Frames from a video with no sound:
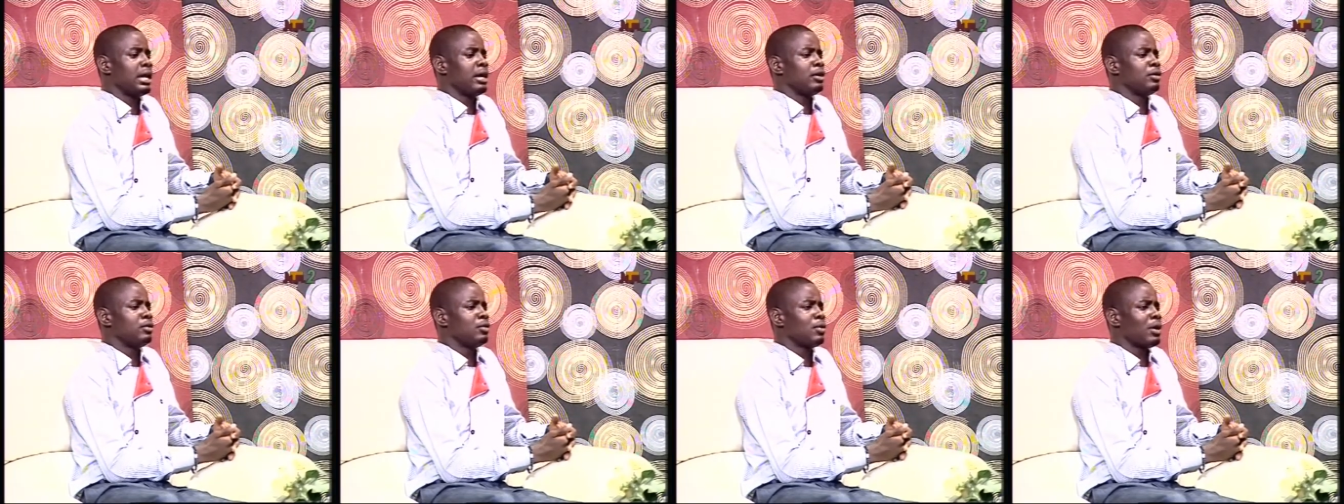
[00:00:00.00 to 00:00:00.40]

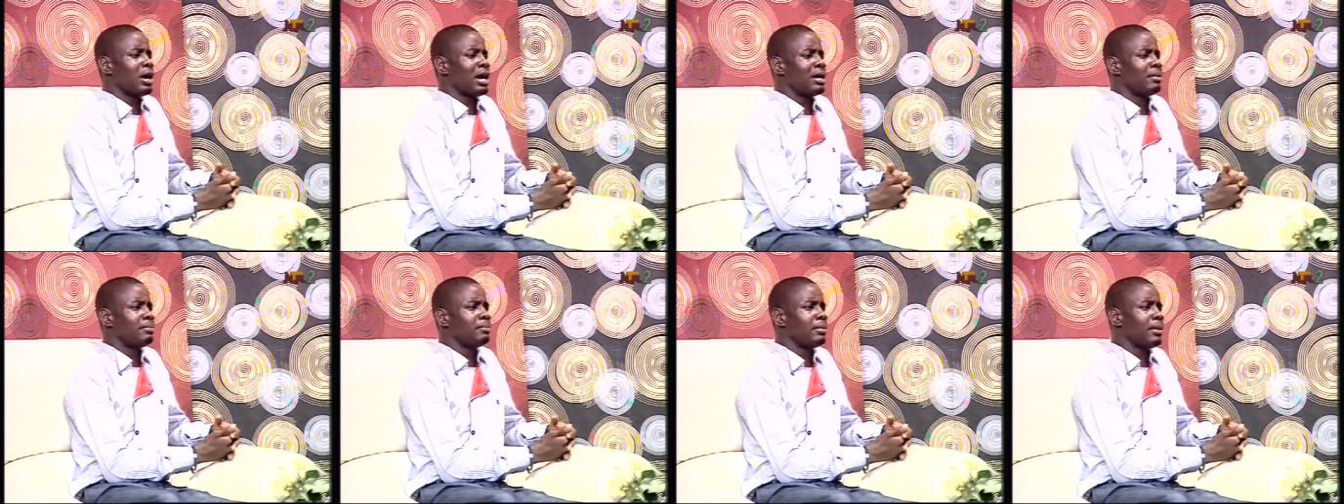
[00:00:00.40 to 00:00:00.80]
you know
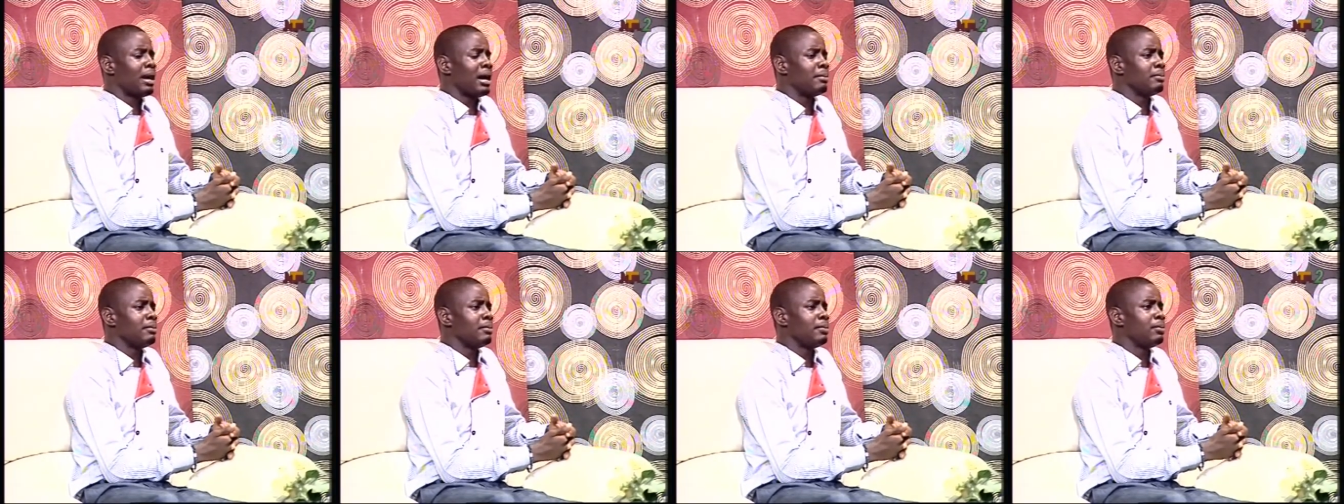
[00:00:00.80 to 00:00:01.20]
i'm
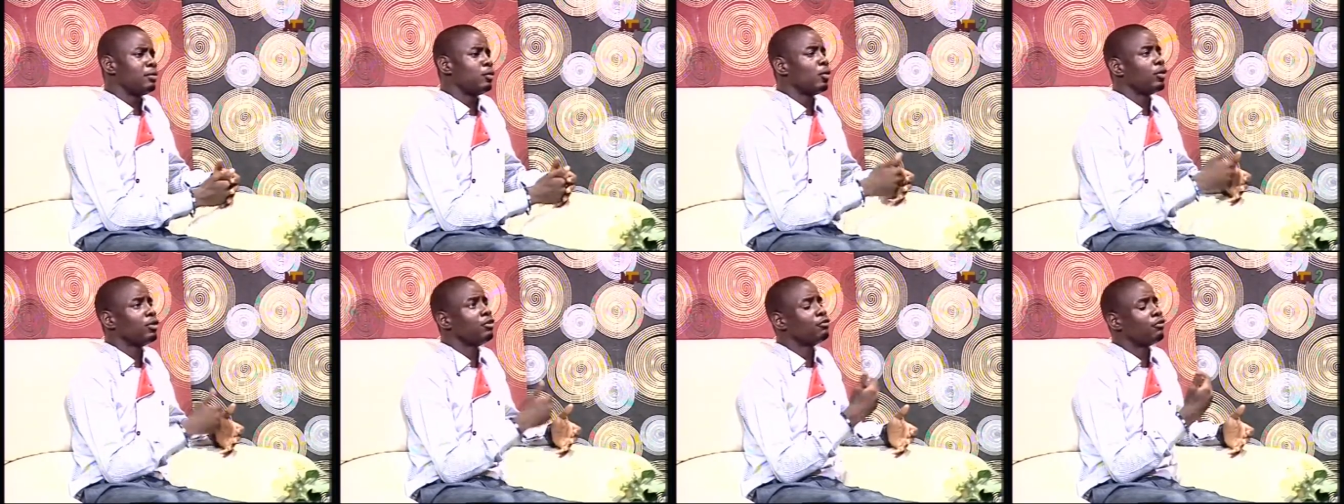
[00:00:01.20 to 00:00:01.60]
i'm
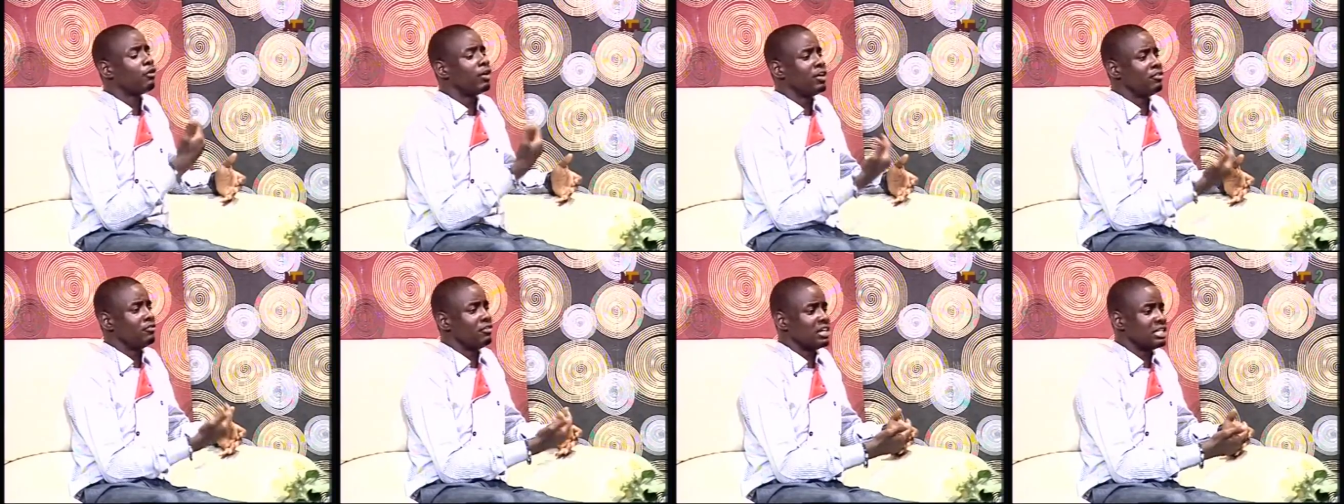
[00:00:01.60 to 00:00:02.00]
going
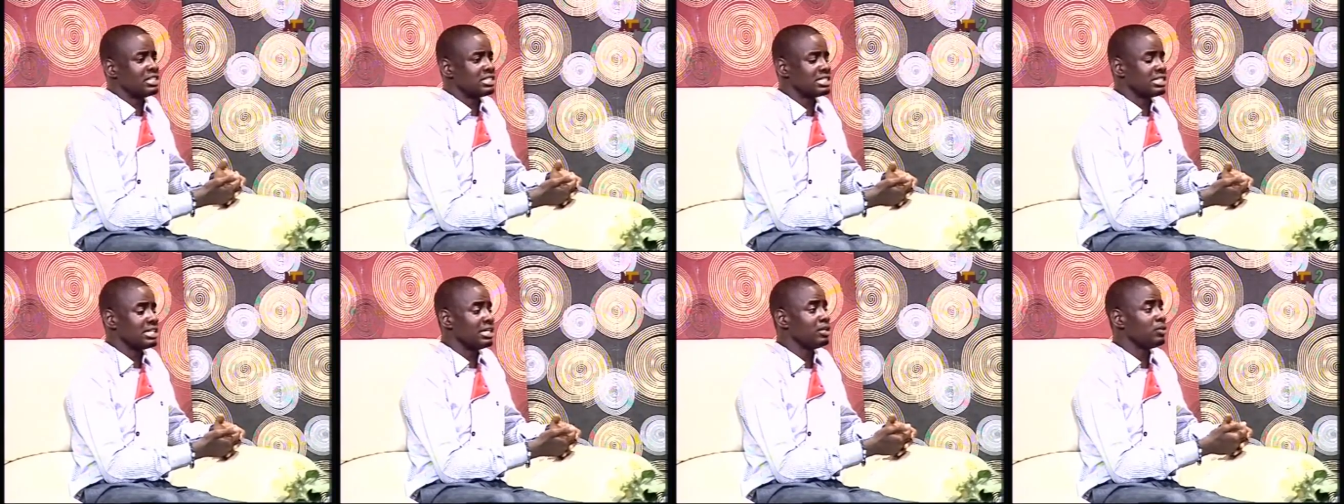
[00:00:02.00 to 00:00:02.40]
for events
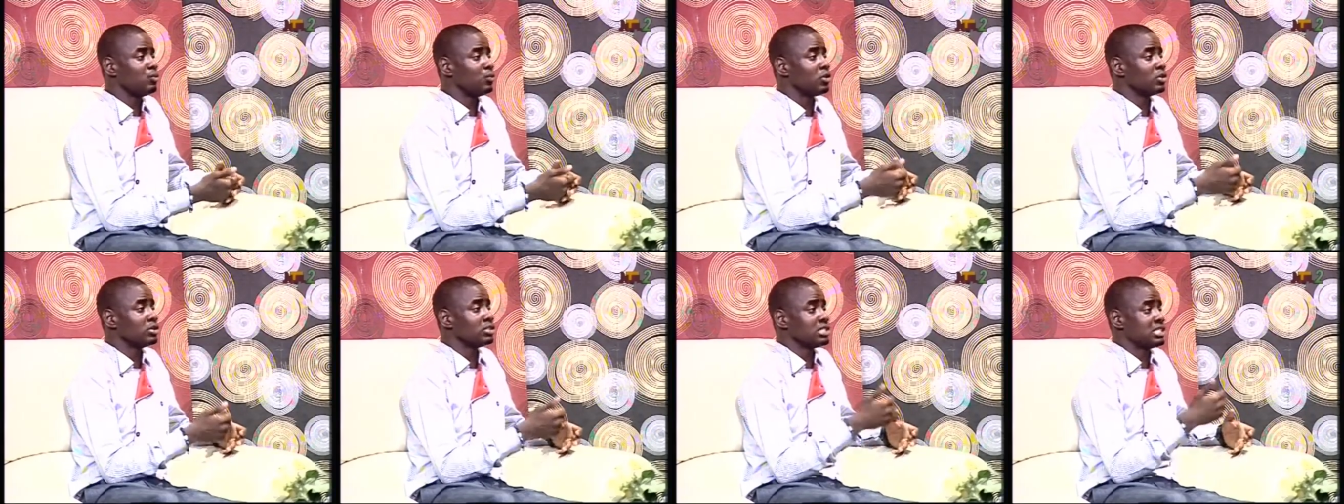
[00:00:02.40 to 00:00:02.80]
seeing
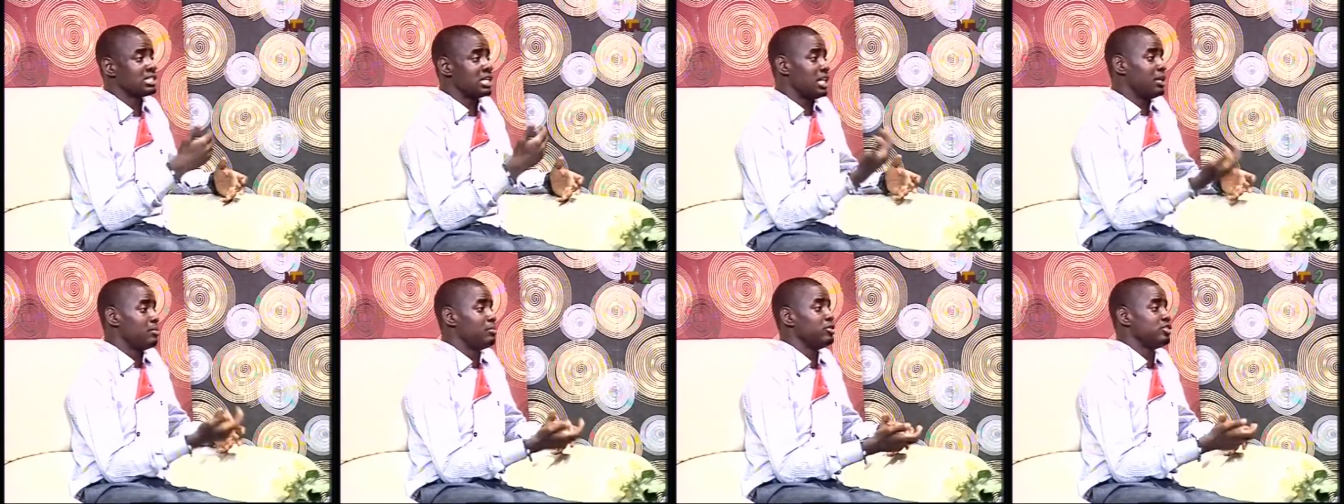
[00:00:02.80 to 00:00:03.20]
what
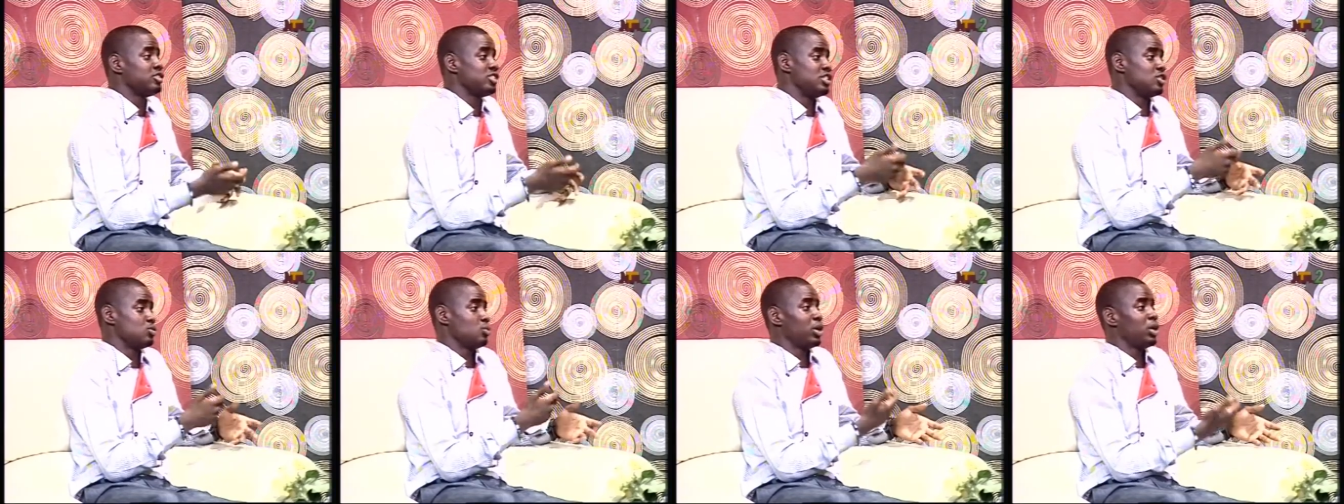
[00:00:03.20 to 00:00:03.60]

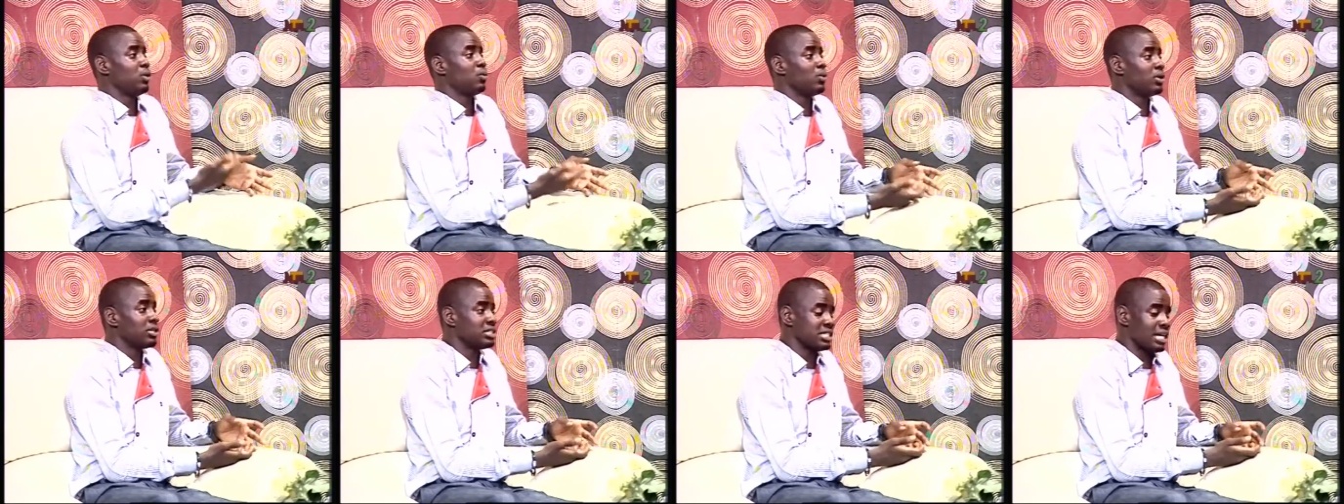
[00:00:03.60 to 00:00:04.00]
celebrities wearing
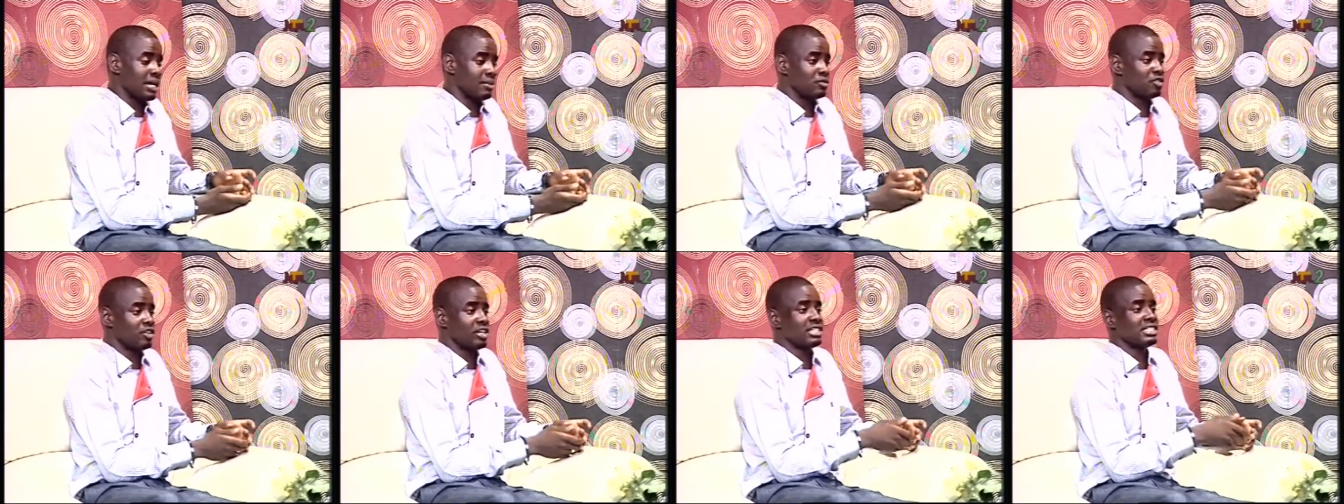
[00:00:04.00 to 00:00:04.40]
what
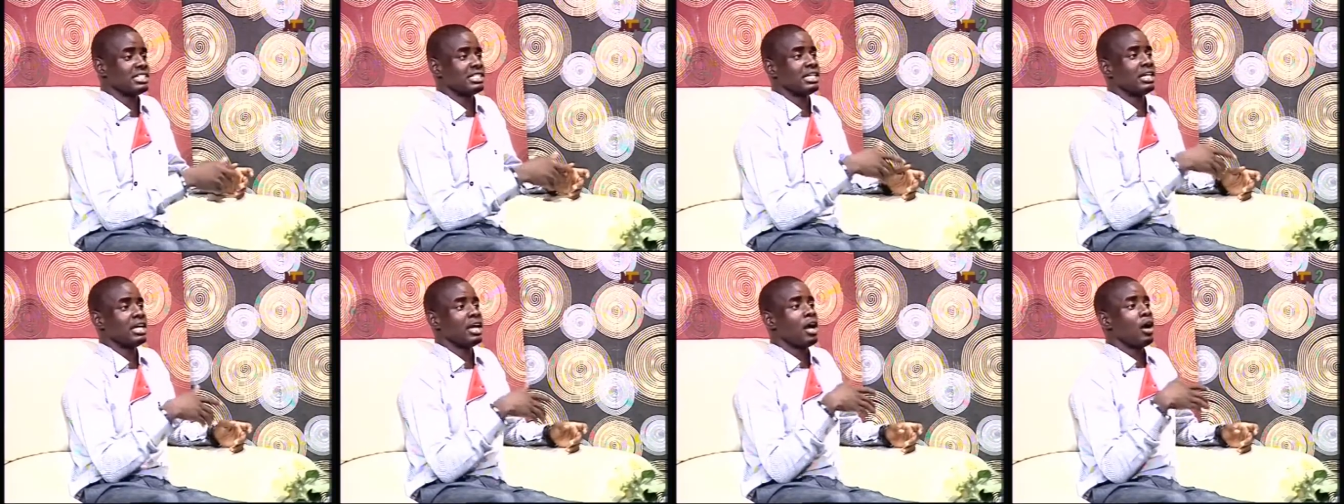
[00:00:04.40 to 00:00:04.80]
i'm trying to
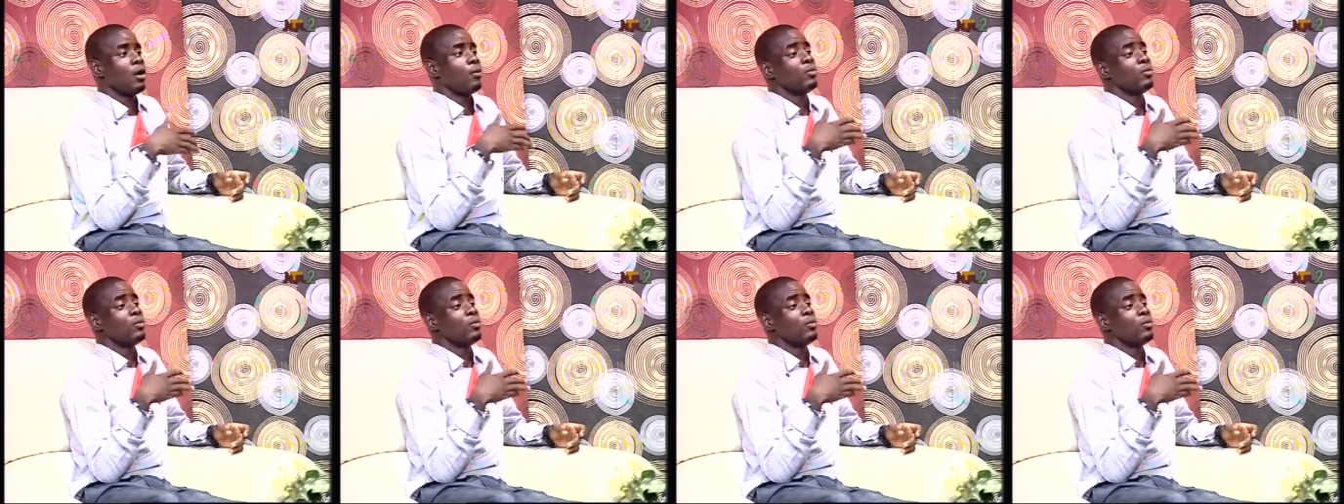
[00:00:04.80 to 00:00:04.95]
see